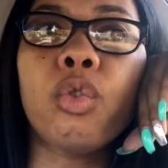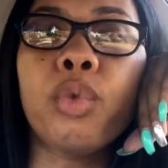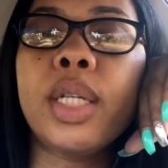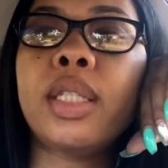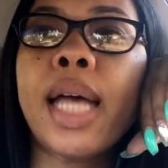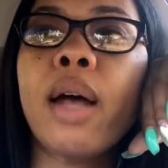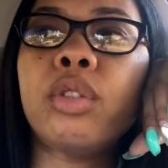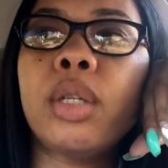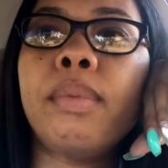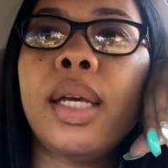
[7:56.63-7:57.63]
reached out
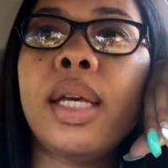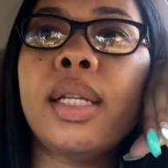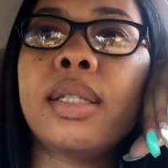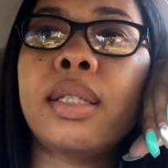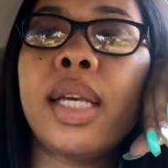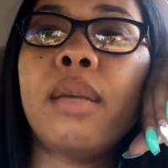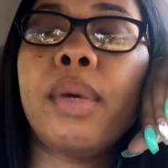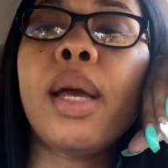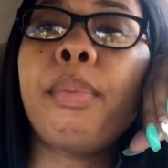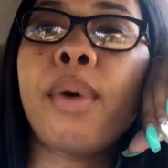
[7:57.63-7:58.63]
to me, sent
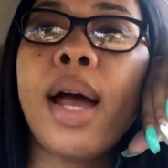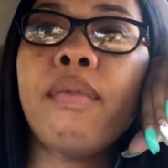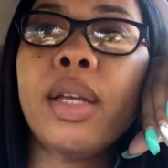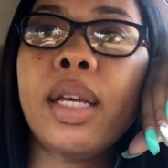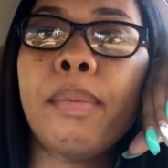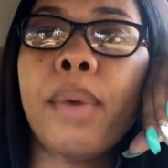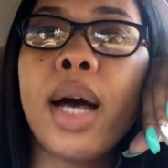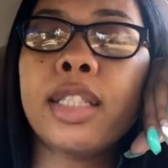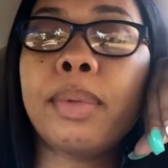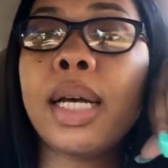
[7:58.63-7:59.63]
me a private
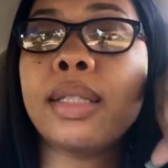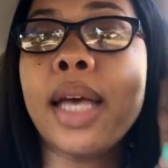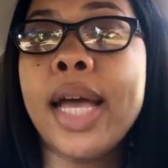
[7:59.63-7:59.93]
inbox because I